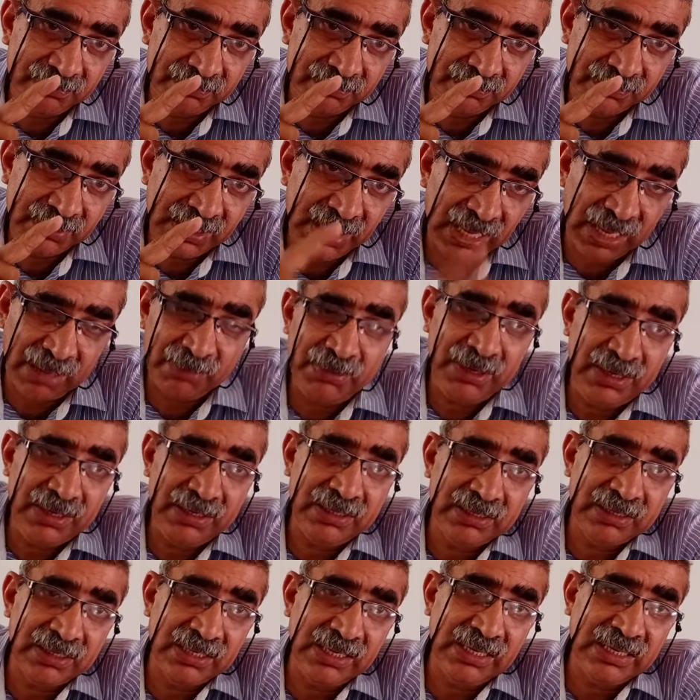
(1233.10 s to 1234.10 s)
cabinet
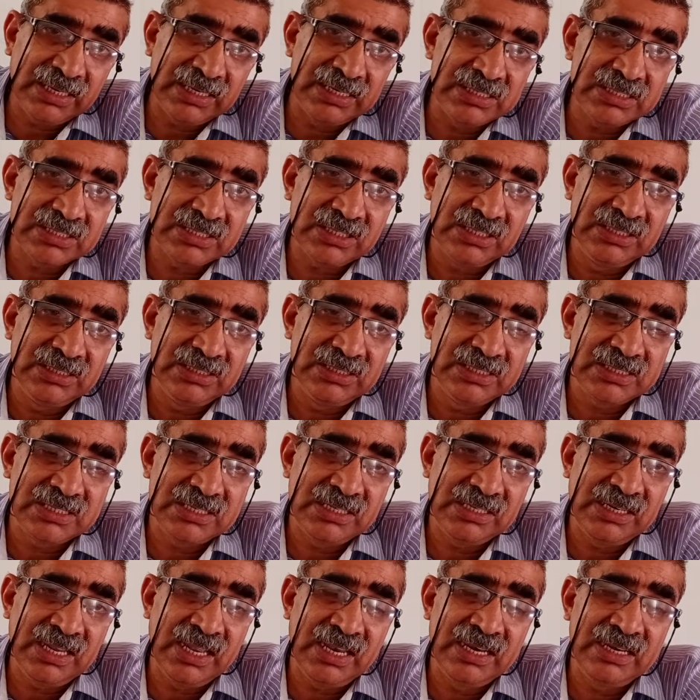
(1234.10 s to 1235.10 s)
reconsiders
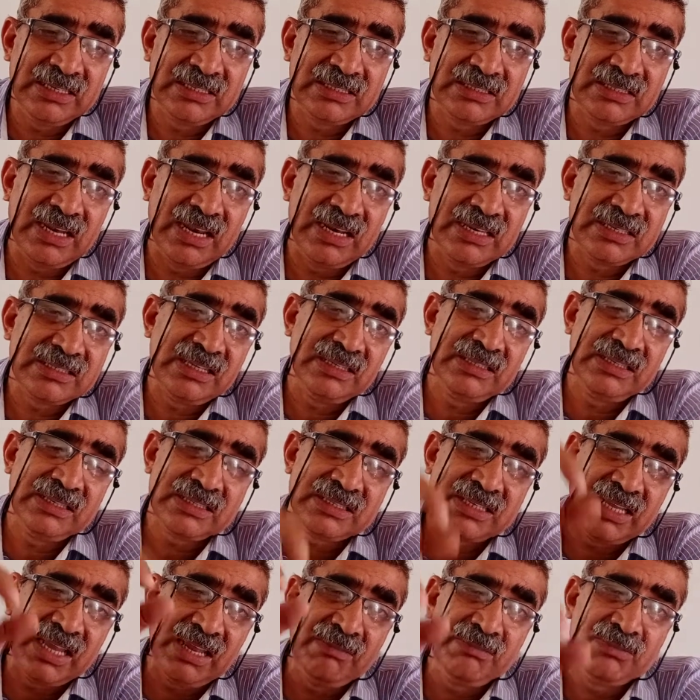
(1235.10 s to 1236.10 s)
it and tells that the
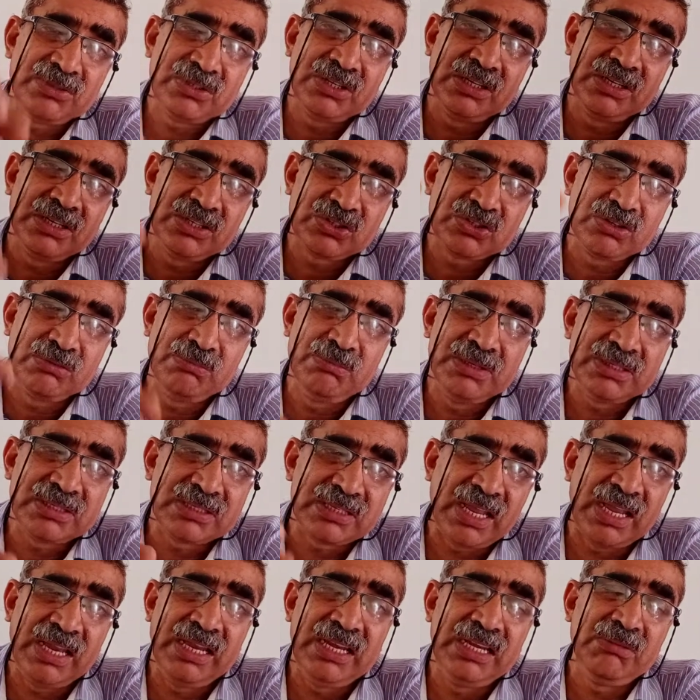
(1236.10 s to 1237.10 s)
same thing should be
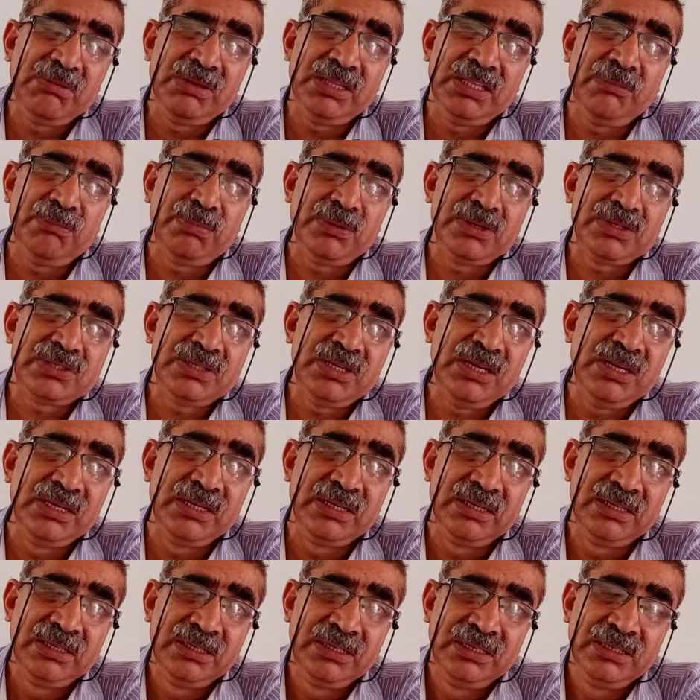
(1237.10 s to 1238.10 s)
signed by the president,
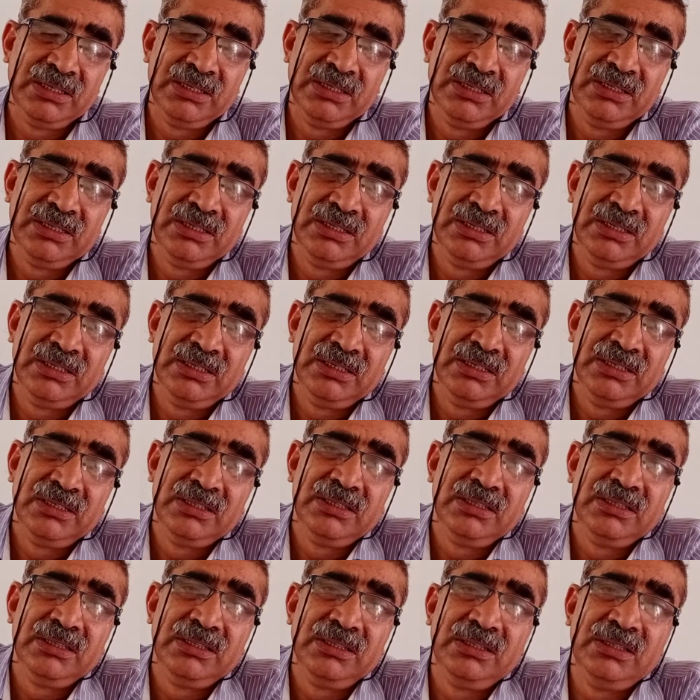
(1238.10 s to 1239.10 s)

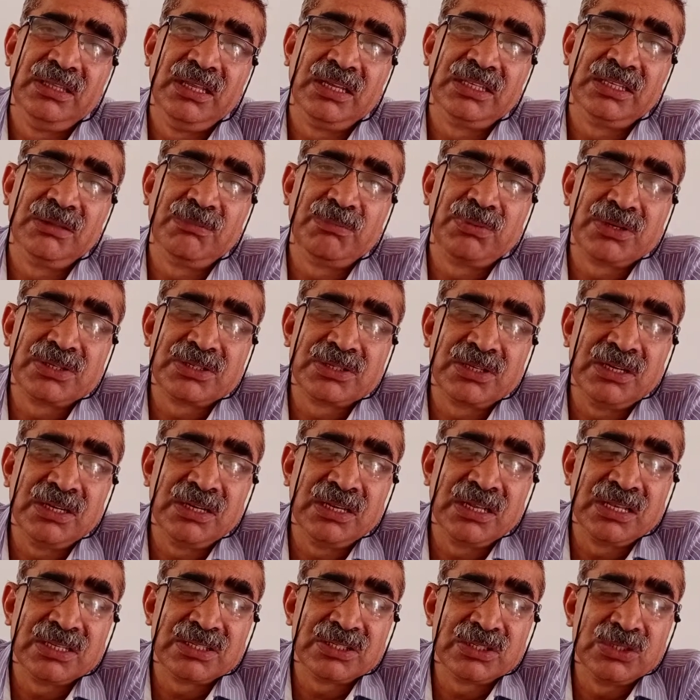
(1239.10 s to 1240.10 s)
then the president
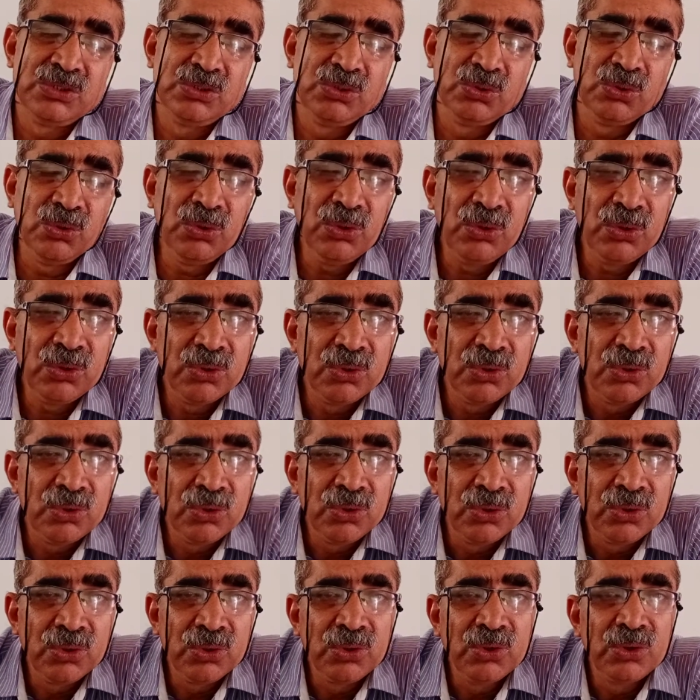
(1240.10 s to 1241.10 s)
has
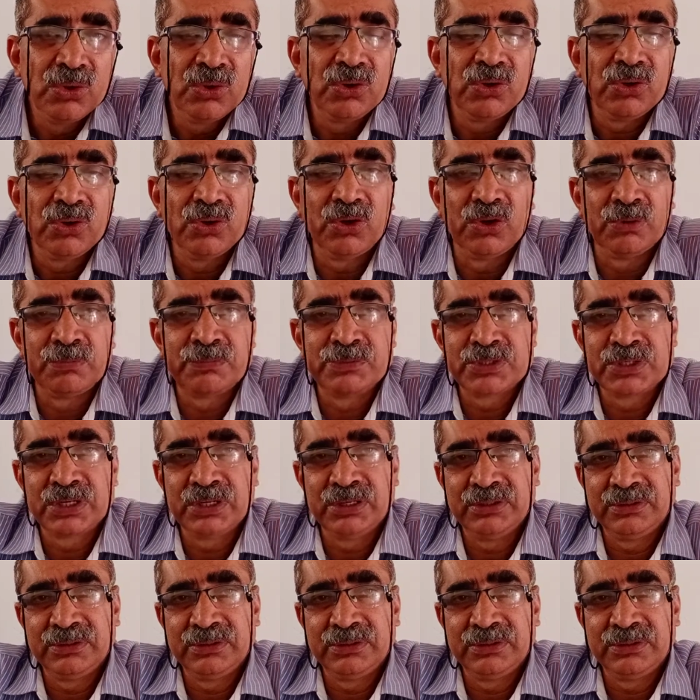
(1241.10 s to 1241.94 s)
no option.